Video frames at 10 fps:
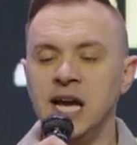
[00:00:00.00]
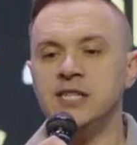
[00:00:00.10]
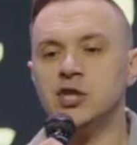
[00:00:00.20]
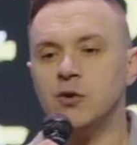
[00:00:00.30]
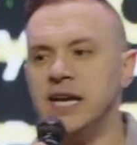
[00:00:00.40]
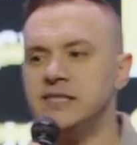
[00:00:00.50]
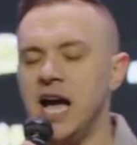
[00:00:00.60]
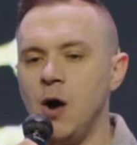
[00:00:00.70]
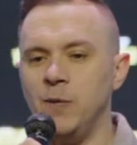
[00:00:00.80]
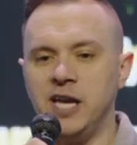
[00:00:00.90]
It's crazy
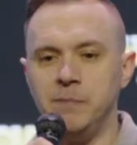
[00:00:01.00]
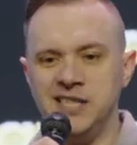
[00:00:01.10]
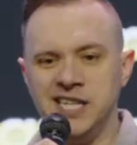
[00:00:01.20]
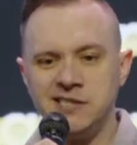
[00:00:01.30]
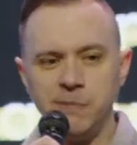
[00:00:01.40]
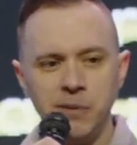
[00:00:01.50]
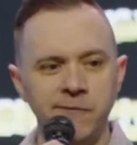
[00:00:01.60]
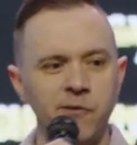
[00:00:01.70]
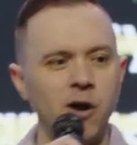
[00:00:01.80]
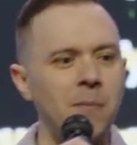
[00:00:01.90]
how we could be
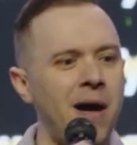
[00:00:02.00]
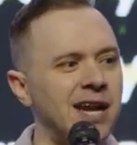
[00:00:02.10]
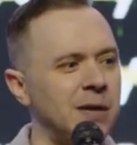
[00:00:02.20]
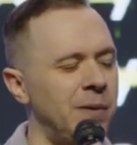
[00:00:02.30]
disciplined for our body,